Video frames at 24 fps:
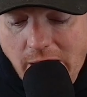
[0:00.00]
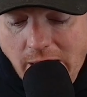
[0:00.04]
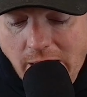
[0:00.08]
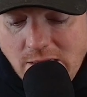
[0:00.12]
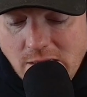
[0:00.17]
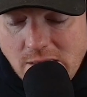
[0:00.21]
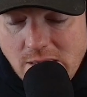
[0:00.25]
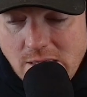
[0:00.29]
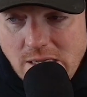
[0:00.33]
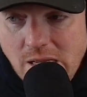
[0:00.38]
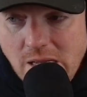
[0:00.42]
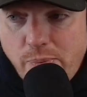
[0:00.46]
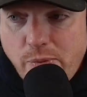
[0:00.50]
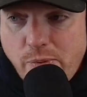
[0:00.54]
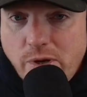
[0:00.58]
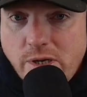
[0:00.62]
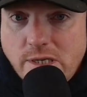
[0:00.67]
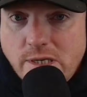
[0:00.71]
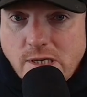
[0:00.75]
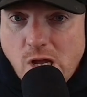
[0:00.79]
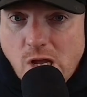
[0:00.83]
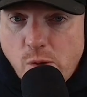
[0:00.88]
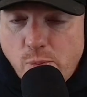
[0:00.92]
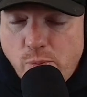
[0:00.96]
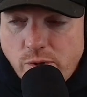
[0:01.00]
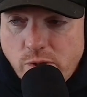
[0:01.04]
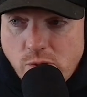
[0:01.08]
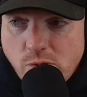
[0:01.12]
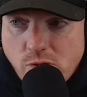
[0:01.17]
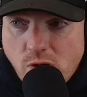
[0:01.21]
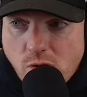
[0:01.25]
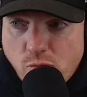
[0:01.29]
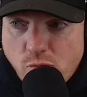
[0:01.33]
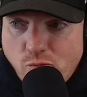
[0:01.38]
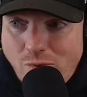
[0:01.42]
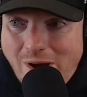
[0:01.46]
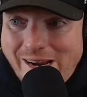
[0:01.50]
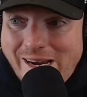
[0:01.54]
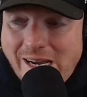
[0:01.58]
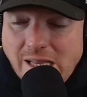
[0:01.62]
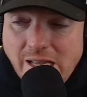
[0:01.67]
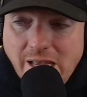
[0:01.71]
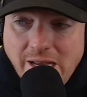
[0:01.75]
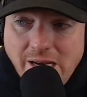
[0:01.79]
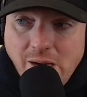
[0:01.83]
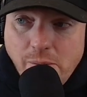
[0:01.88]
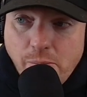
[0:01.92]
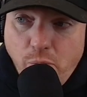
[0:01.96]
it's a slippery slope when you start
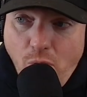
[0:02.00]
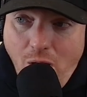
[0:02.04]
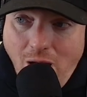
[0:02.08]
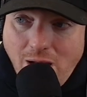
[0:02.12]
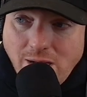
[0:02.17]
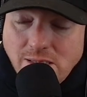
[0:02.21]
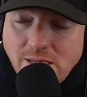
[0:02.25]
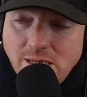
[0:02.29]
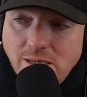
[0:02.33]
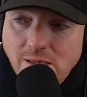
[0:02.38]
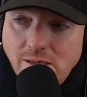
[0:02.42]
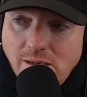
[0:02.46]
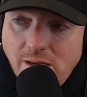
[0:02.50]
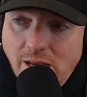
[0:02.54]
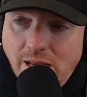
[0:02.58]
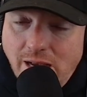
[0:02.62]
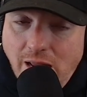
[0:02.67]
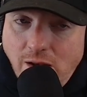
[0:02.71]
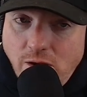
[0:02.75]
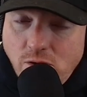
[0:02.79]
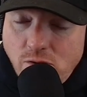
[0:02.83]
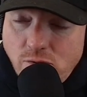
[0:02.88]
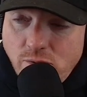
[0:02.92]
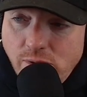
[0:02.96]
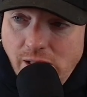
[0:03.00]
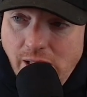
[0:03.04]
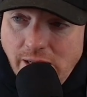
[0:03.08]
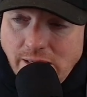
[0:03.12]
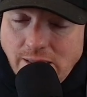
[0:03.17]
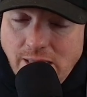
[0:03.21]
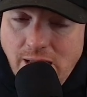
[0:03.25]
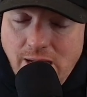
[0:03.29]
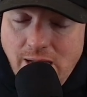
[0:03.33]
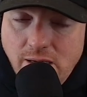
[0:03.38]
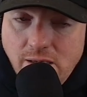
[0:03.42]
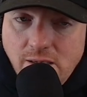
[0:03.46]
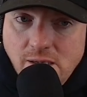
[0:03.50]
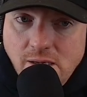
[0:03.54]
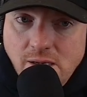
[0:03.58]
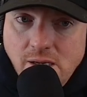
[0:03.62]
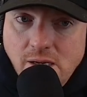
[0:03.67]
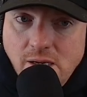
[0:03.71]
regulating pricing in industry like that.